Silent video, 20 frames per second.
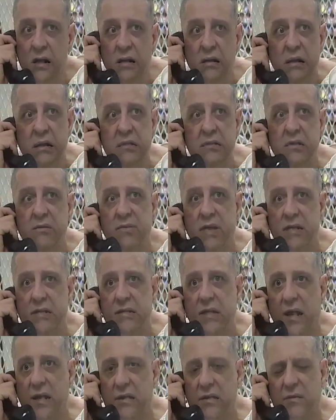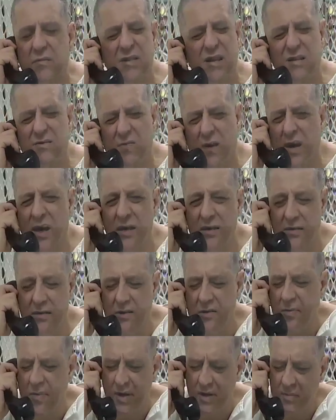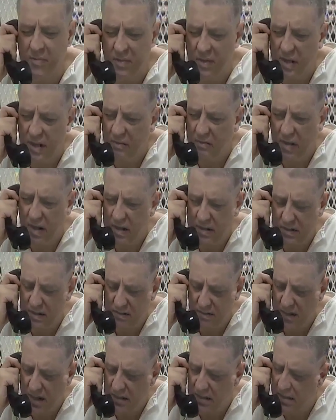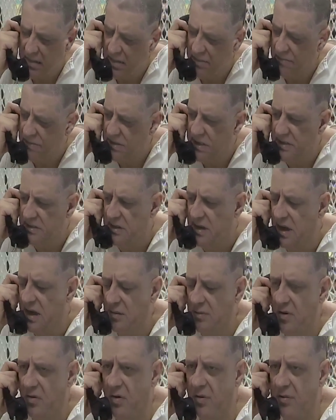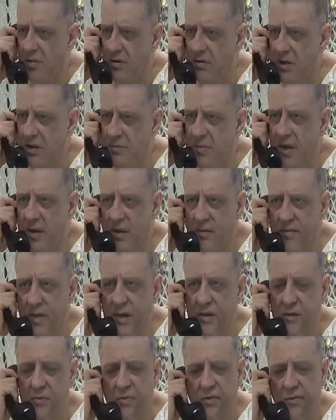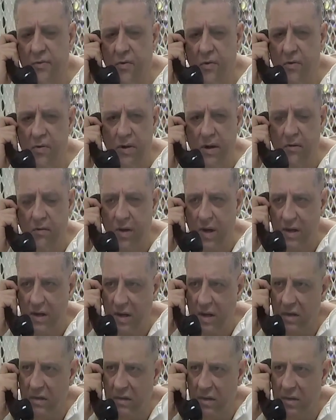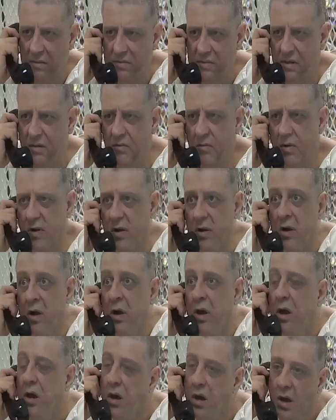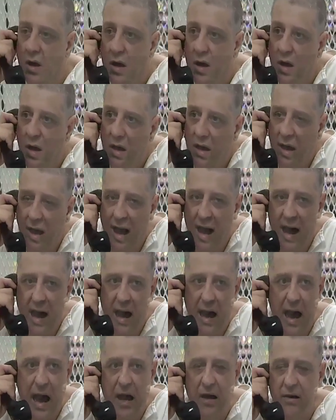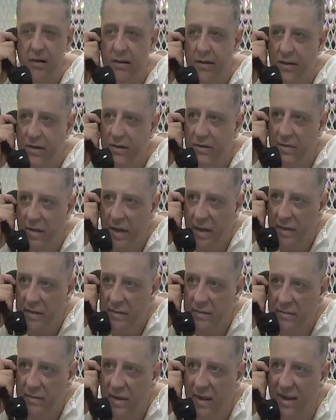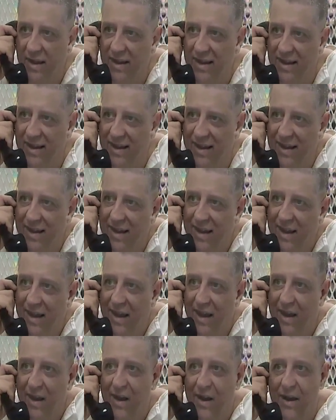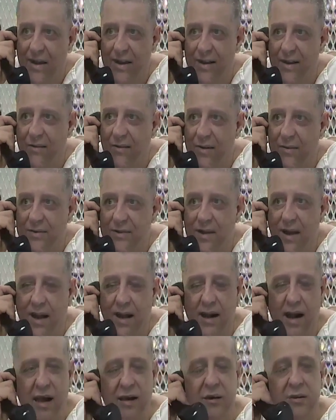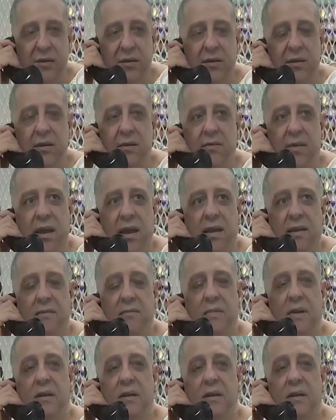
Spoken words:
And so they say to themselves, well, he's expendable anyways. It doesn't make any difference. He's a damn criminal. He's been convicted before. We go ahead and kill him. So what? I couldn't do that. You know what I'm saying? I couldn't do that.